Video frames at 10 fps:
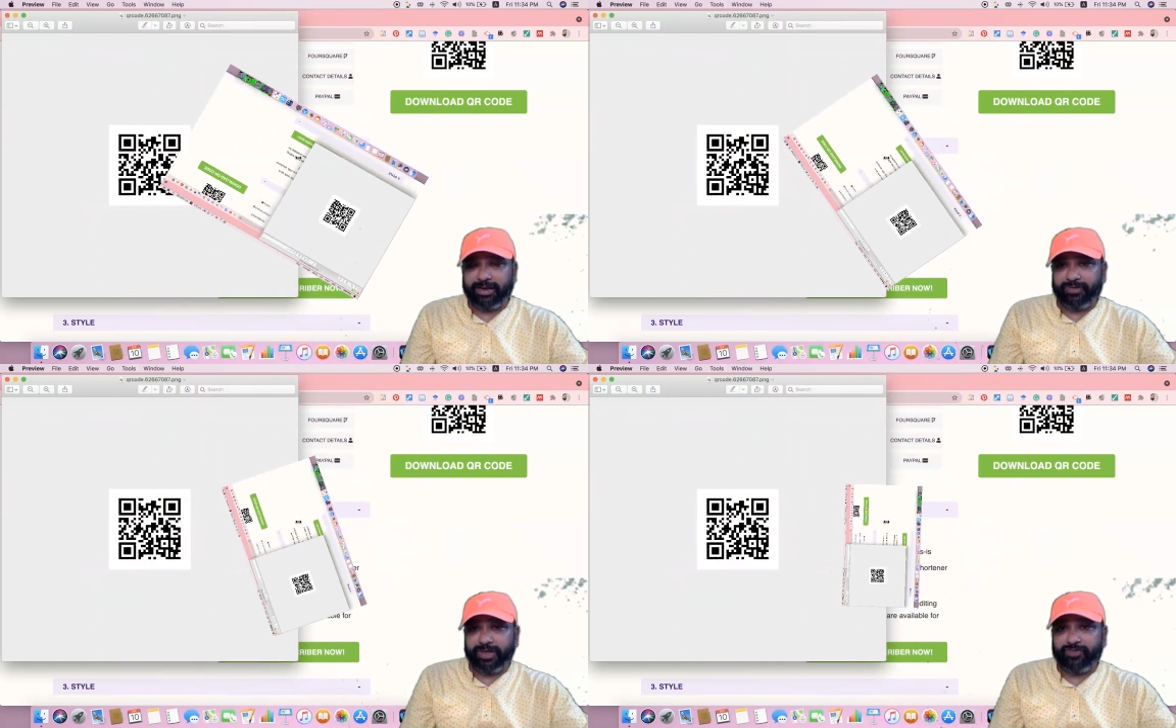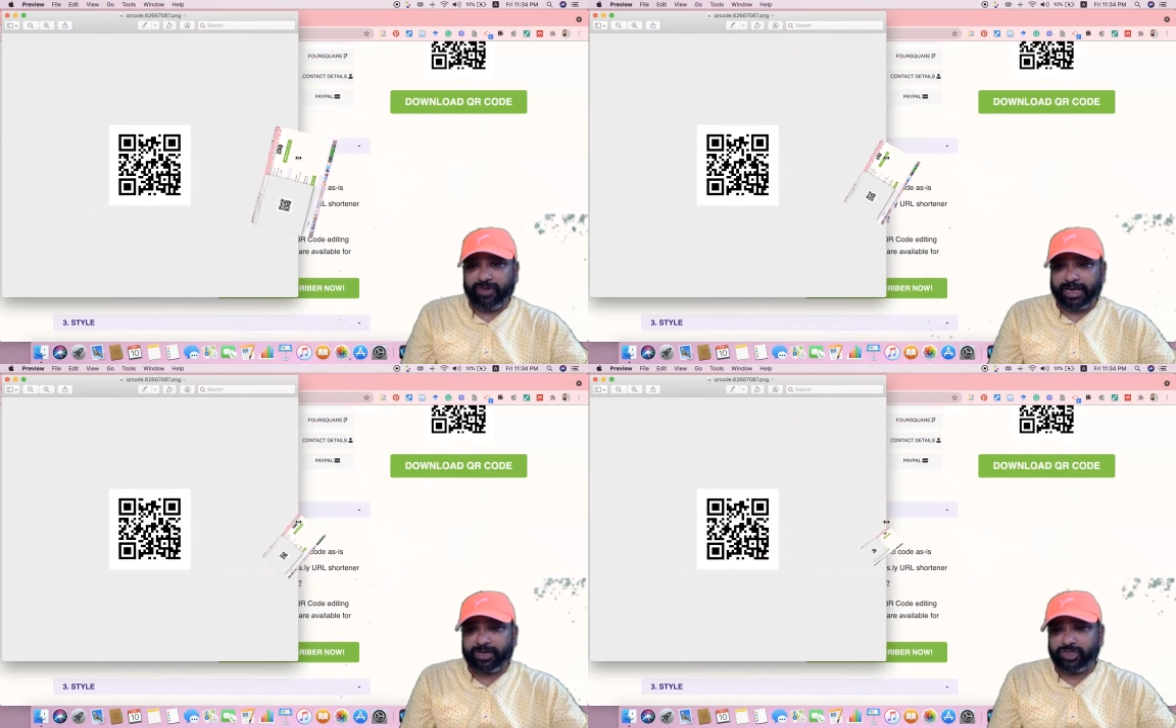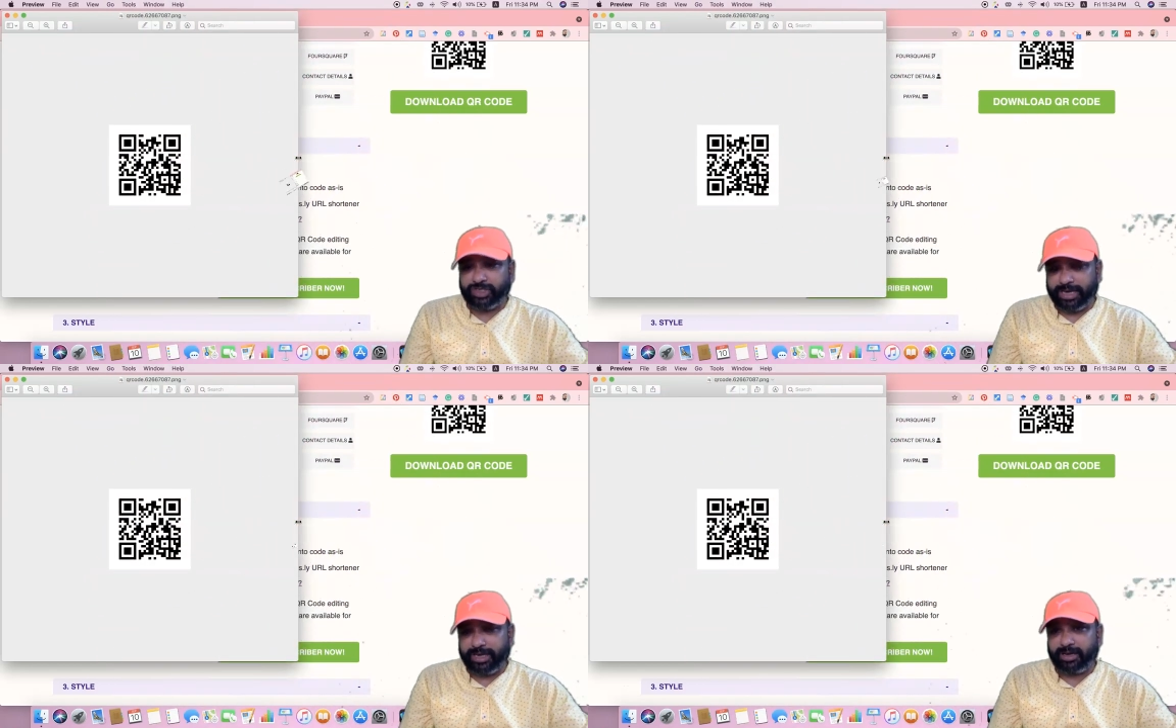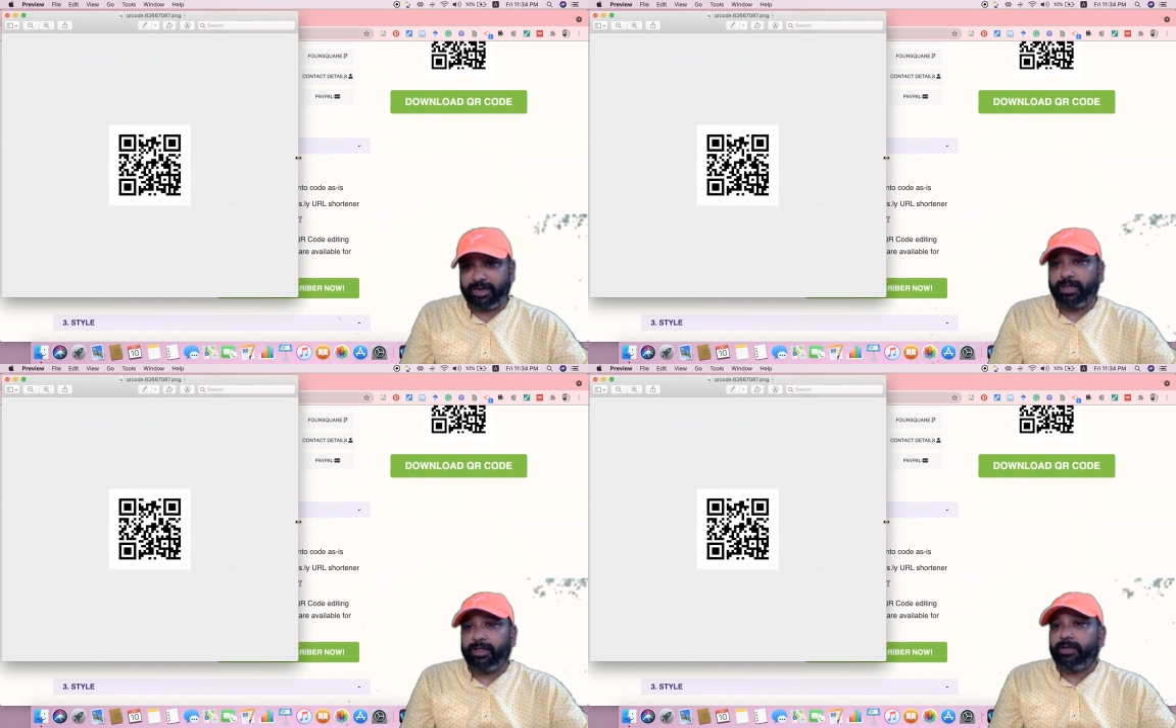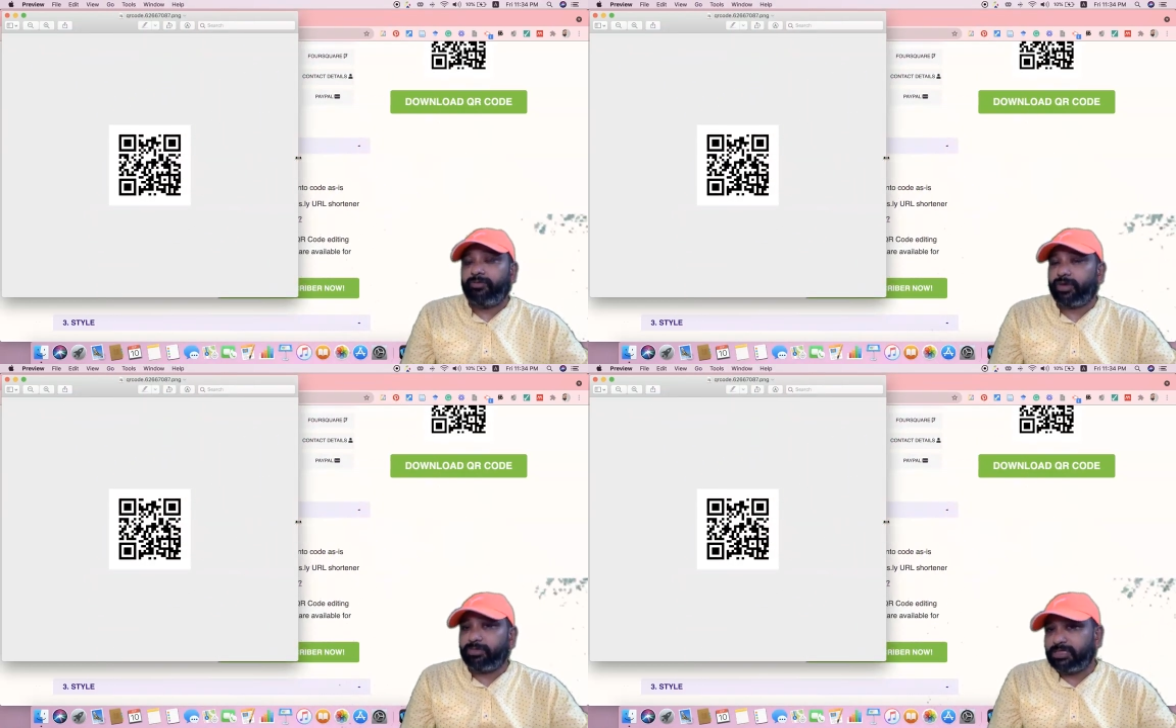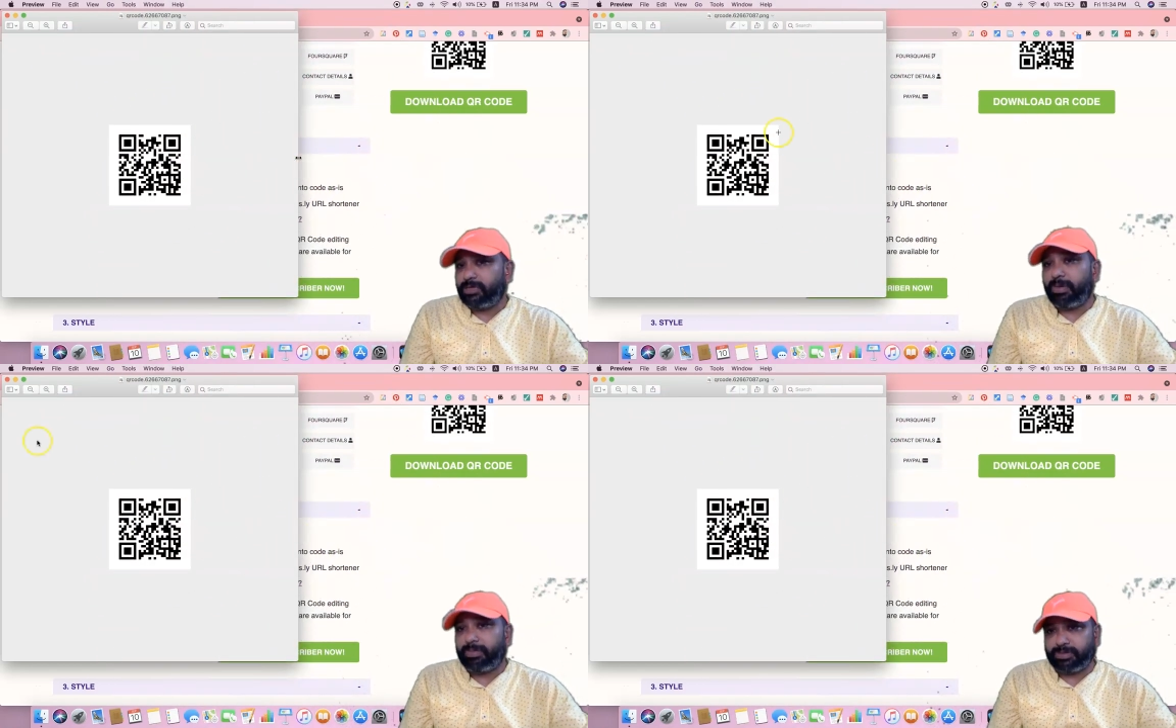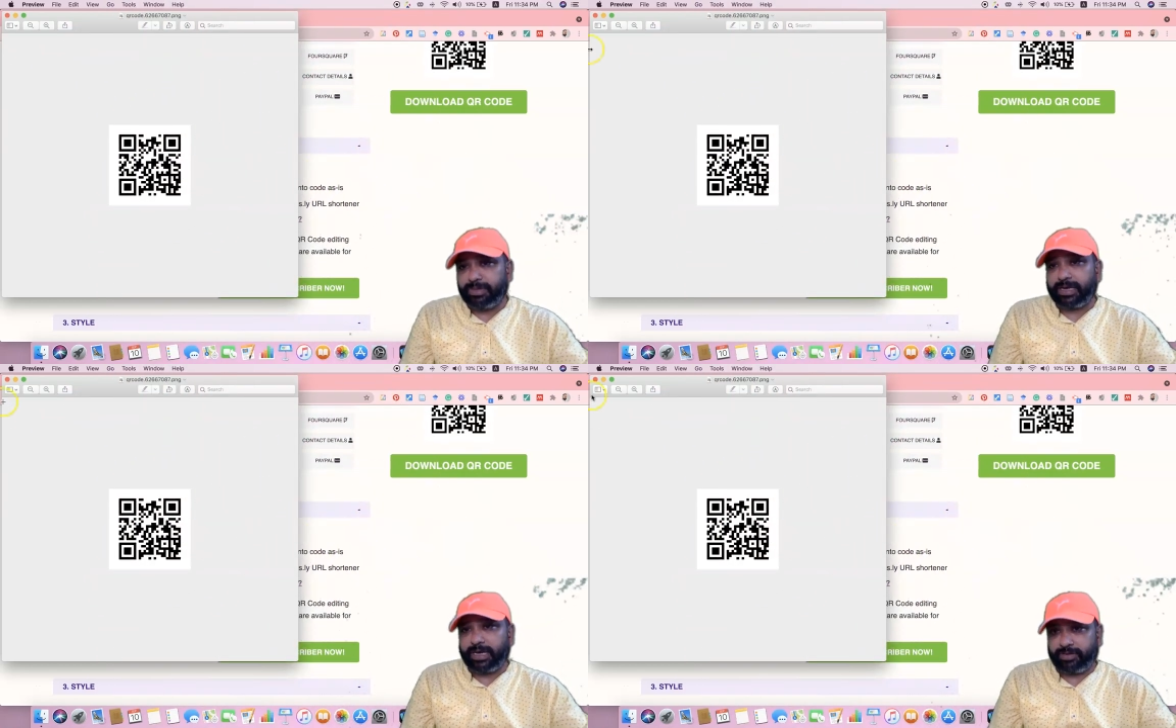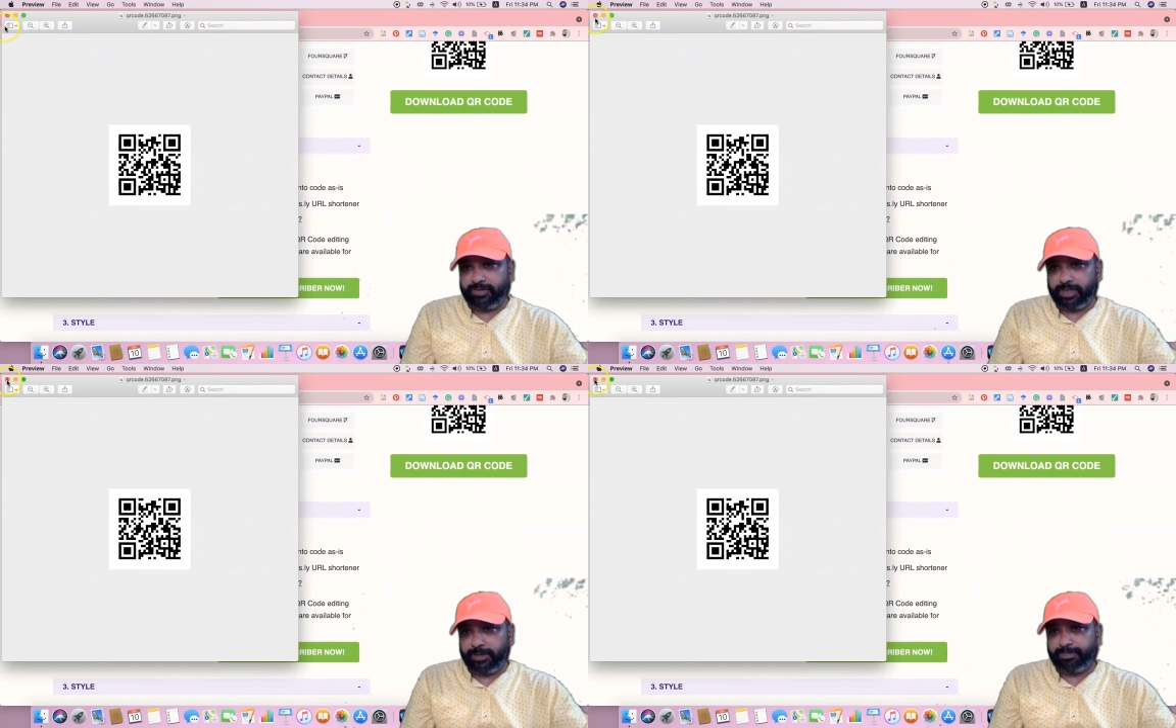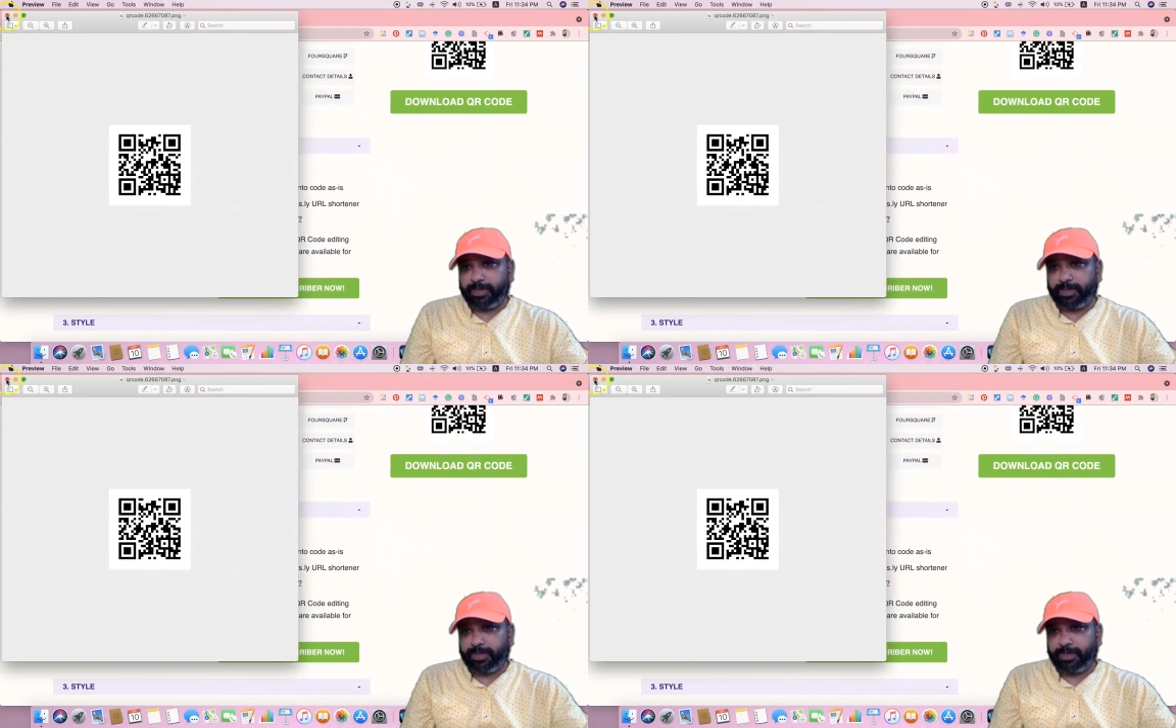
anywhere if you like to share. From this the people may connect with you.